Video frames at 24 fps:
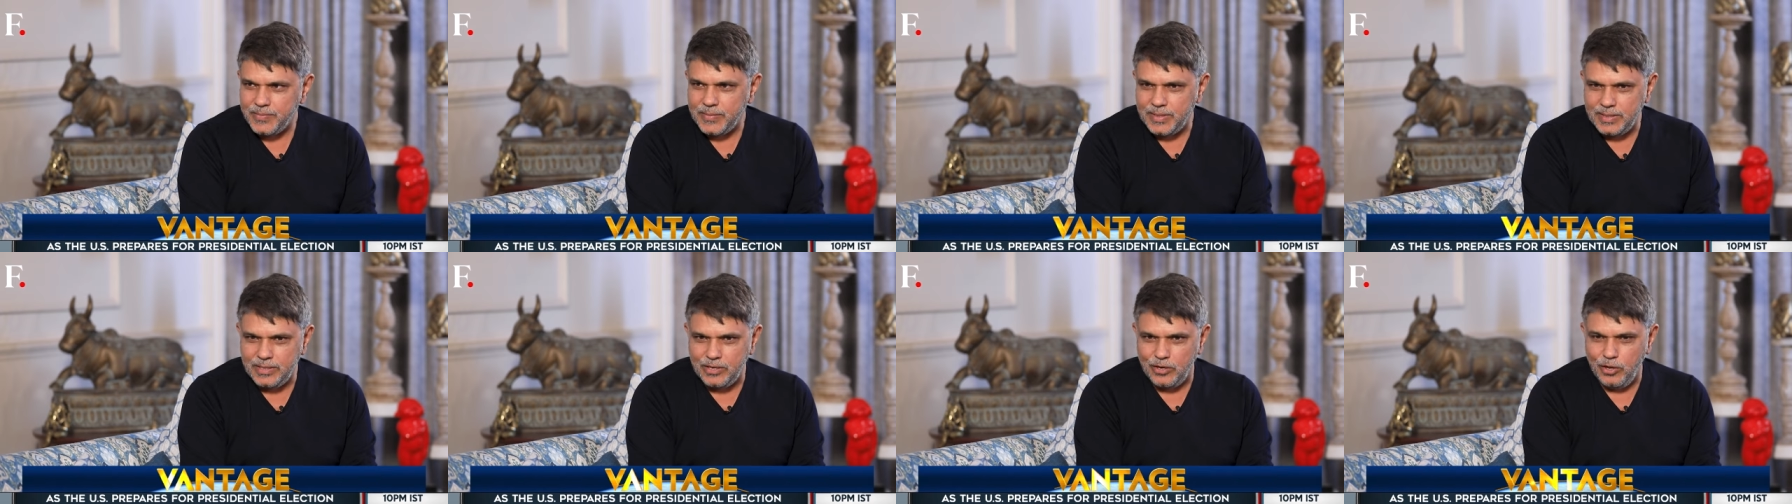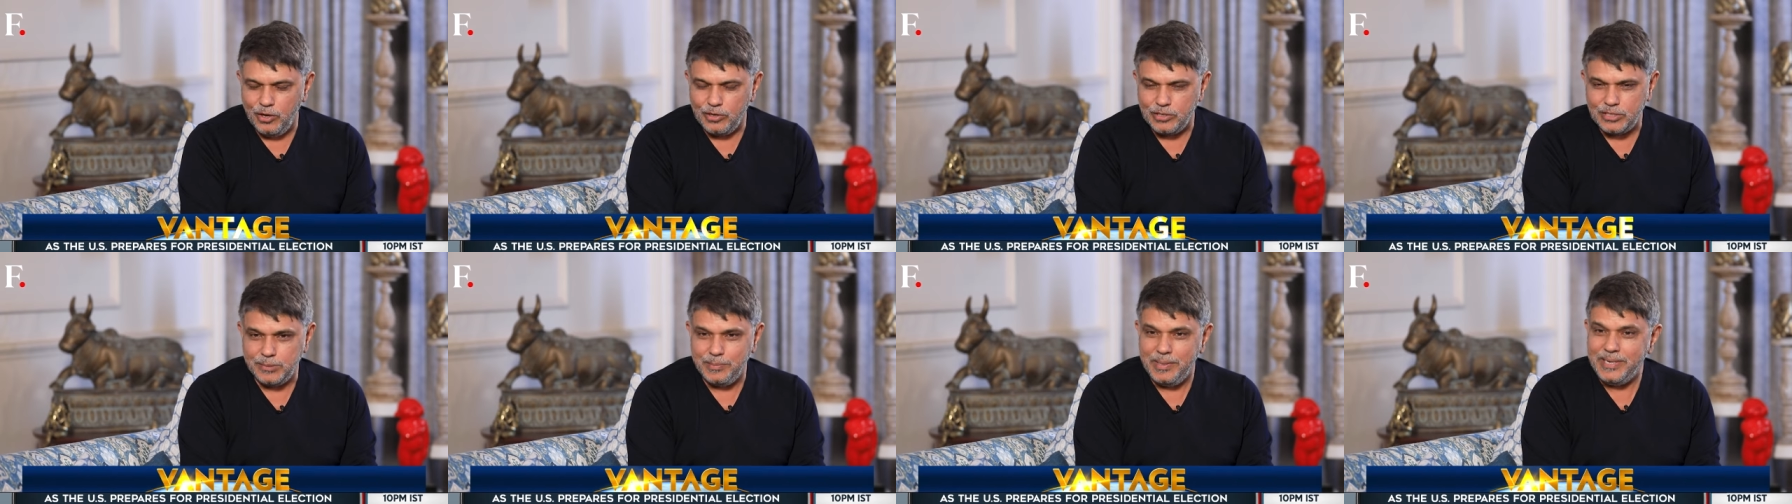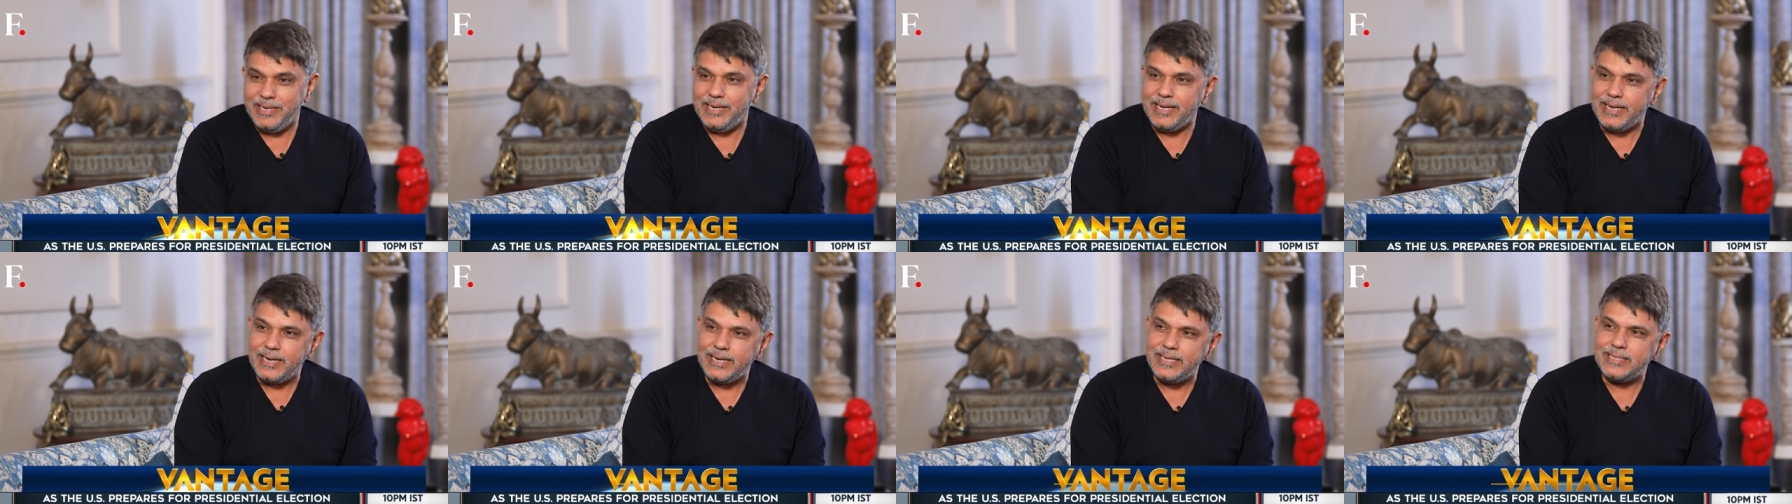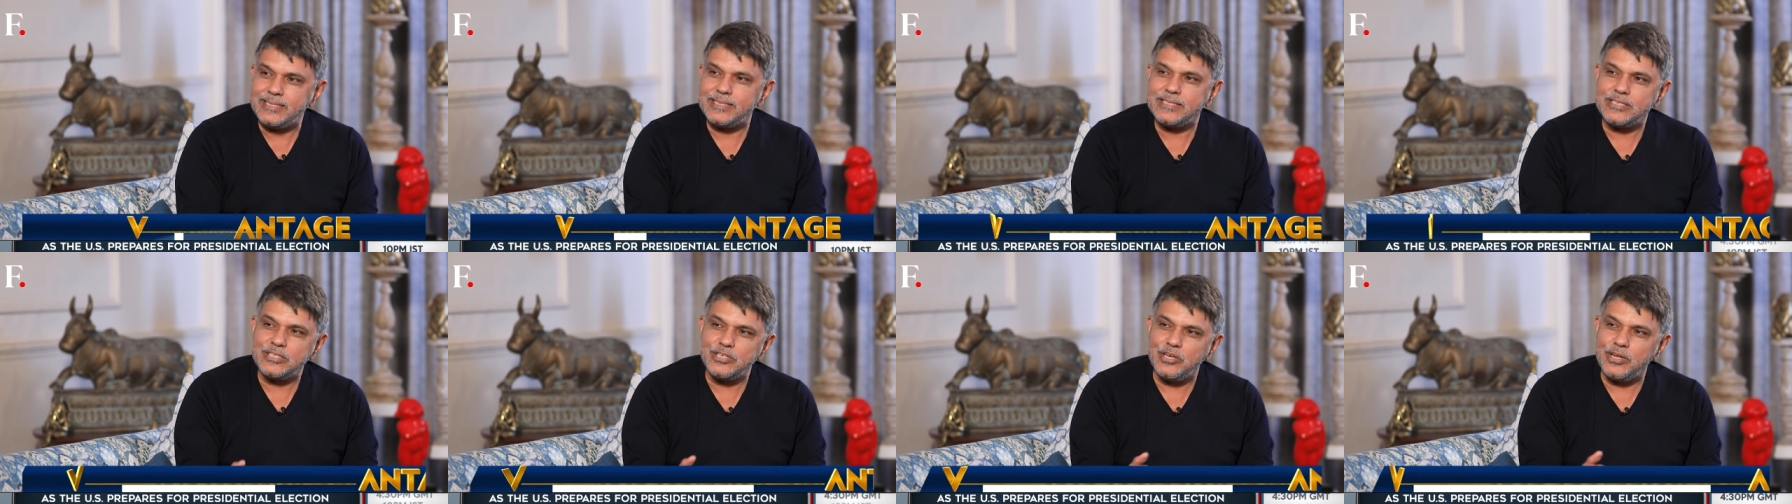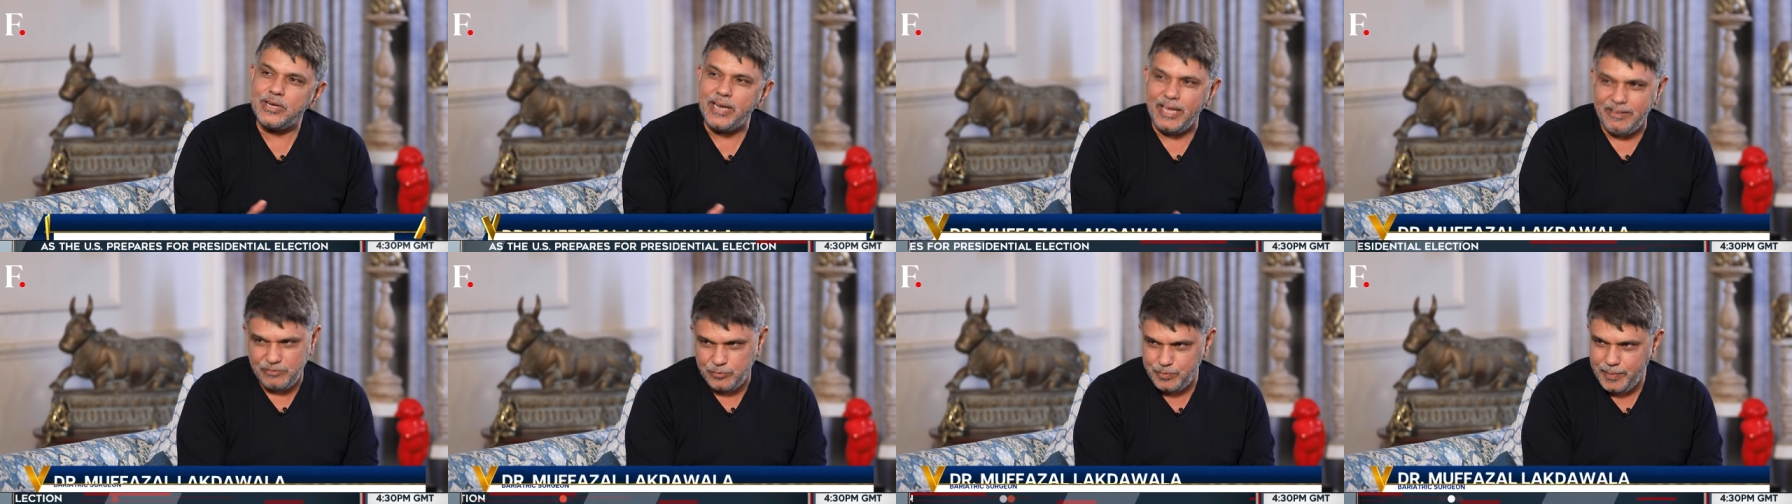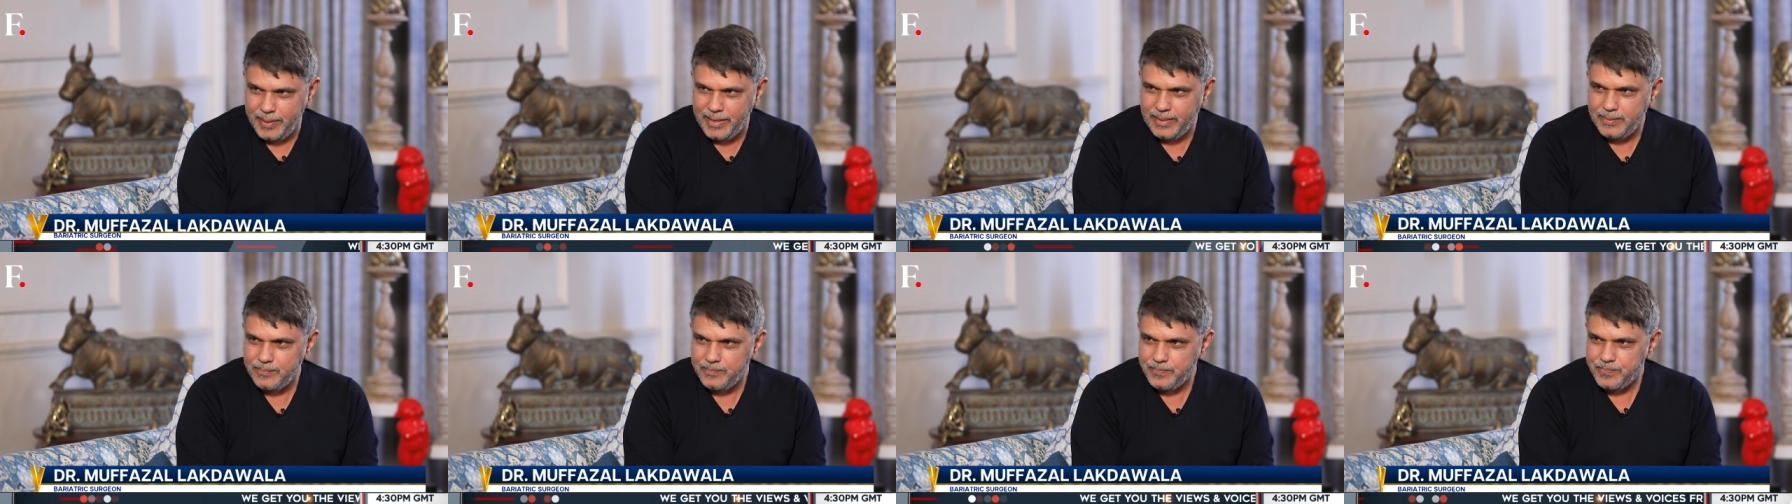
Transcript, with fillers: in the long term and decreases your lifespan.